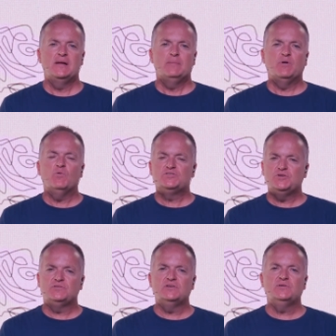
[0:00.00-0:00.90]
But what you
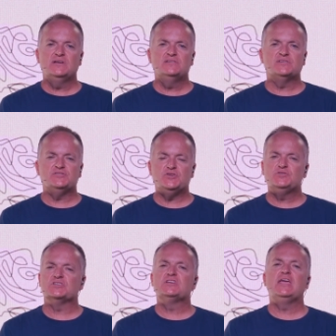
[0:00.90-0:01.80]
do is is you
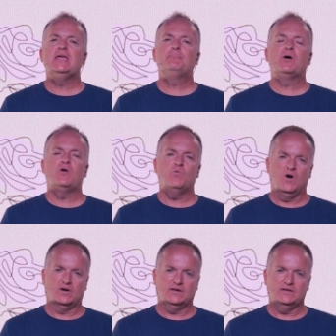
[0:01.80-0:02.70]
just keep on
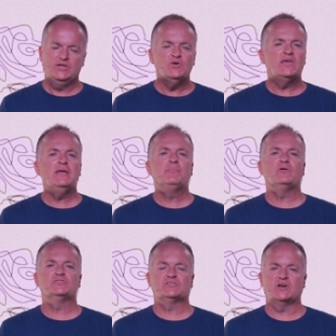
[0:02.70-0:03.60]
working. You keep
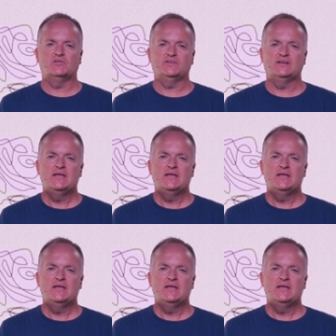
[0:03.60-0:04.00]
on serving.